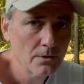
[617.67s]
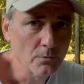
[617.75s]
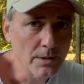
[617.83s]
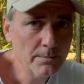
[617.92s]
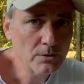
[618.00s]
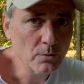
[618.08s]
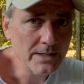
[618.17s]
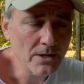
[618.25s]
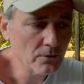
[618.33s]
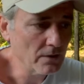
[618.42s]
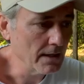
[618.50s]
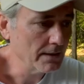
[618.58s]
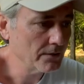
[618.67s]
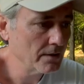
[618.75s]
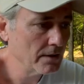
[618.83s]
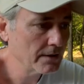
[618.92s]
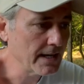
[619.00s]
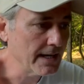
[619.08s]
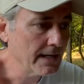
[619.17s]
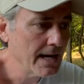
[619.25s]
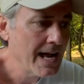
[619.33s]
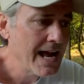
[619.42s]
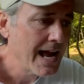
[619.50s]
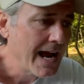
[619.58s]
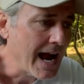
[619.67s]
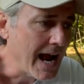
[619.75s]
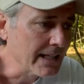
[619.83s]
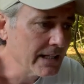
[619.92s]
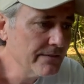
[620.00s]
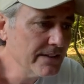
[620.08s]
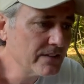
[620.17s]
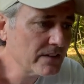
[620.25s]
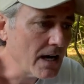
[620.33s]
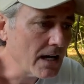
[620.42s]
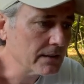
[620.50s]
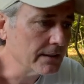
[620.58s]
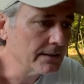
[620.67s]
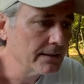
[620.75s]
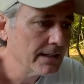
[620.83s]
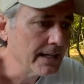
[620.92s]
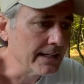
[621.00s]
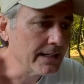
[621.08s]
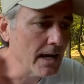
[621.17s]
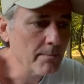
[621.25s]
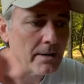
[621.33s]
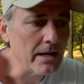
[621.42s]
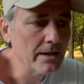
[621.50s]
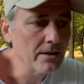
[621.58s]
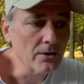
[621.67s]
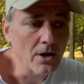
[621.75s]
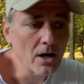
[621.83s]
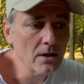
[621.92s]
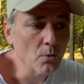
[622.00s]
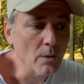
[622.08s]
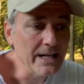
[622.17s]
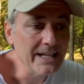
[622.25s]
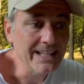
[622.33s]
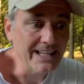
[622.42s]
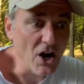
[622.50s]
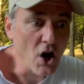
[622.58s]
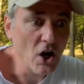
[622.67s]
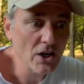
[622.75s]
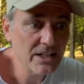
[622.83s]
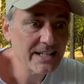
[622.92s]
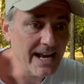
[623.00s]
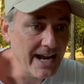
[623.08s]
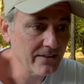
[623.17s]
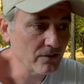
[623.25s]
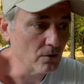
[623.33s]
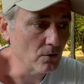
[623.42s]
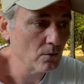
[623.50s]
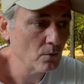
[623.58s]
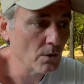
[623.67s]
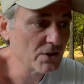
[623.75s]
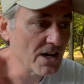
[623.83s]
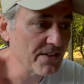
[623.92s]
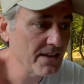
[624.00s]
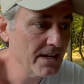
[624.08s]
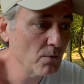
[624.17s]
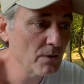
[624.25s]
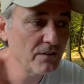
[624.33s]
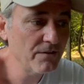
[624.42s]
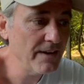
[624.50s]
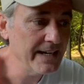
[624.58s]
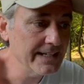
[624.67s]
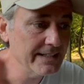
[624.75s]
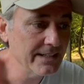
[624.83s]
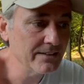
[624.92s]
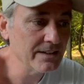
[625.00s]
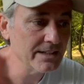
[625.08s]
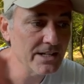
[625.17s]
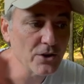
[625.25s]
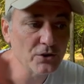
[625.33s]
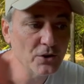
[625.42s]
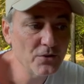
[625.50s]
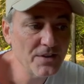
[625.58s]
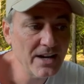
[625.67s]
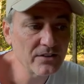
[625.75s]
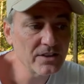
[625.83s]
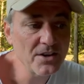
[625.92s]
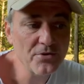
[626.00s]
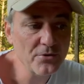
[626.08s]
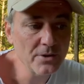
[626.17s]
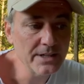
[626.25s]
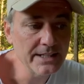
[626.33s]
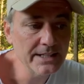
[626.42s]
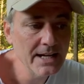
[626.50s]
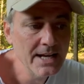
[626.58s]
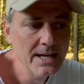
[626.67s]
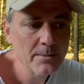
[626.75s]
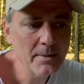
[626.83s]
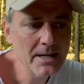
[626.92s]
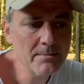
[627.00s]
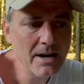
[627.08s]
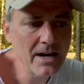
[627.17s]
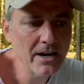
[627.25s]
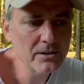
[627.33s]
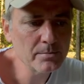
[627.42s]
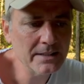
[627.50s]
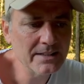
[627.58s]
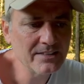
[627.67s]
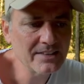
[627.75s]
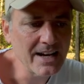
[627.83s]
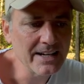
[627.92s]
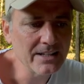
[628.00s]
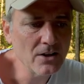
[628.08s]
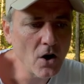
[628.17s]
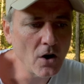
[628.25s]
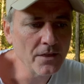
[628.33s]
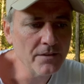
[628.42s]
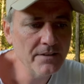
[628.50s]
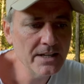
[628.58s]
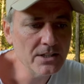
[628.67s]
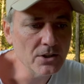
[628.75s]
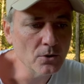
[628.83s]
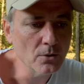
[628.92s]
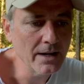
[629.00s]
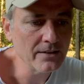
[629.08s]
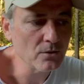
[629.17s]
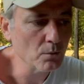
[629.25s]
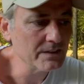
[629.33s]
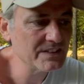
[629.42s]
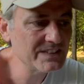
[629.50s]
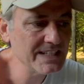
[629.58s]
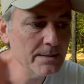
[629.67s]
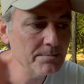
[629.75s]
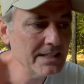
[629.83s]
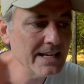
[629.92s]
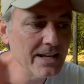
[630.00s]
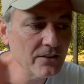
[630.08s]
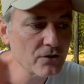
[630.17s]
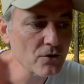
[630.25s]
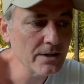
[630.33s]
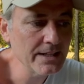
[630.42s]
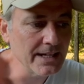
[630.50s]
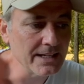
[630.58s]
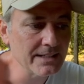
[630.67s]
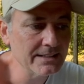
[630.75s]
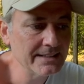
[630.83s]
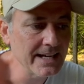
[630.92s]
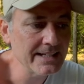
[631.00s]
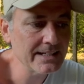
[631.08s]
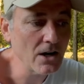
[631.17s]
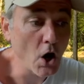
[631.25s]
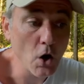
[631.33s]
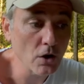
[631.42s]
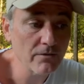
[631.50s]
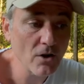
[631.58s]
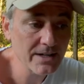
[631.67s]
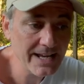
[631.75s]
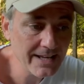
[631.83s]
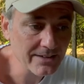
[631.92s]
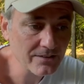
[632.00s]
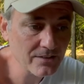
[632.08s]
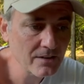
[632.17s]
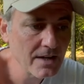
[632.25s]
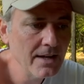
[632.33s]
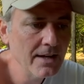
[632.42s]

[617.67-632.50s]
Read between those lines. Okay. I live in Scotland and got married on Halloween in a haunted castle, which I think was fate, as in the year 2003, me and my husband decided on the venue as it was steeped in history and could take all of our guests.